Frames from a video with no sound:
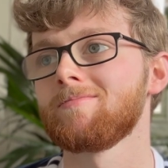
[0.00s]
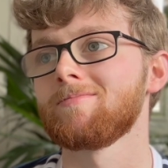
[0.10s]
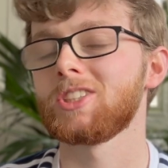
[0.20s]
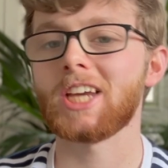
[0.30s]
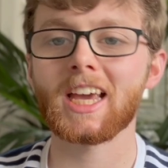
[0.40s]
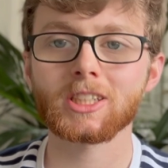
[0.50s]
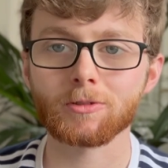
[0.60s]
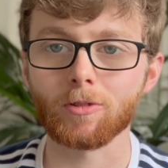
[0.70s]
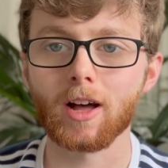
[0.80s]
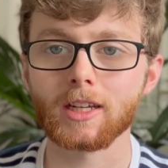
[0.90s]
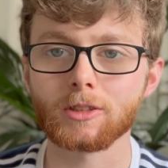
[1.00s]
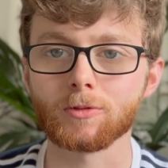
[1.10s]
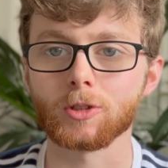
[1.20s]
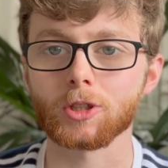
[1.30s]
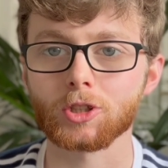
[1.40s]
chest flies
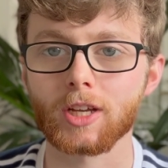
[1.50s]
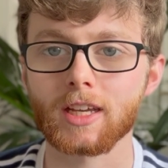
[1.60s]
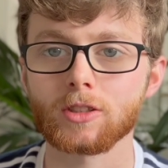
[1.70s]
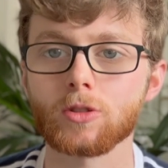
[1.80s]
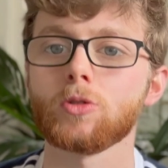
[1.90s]
for your chest.